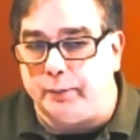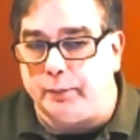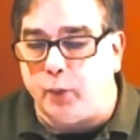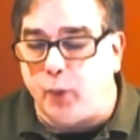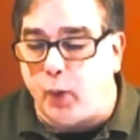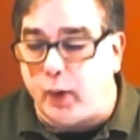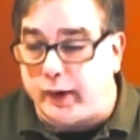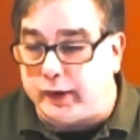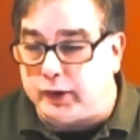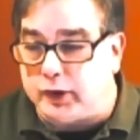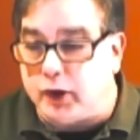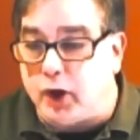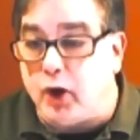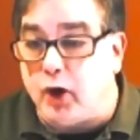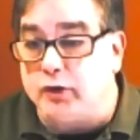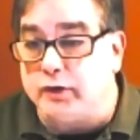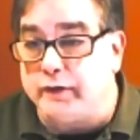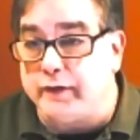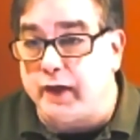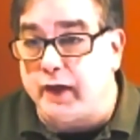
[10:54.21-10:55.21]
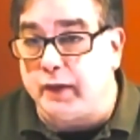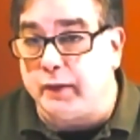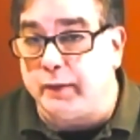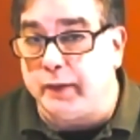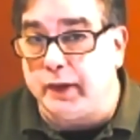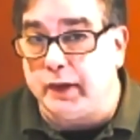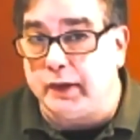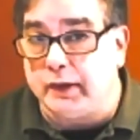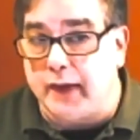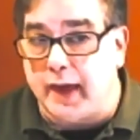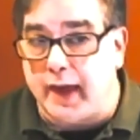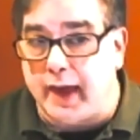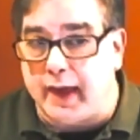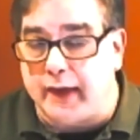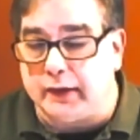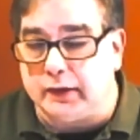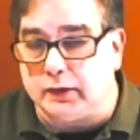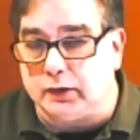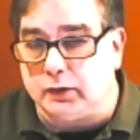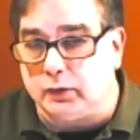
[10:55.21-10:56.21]
point-no development
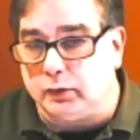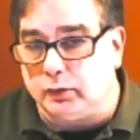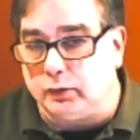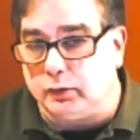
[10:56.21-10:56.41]
and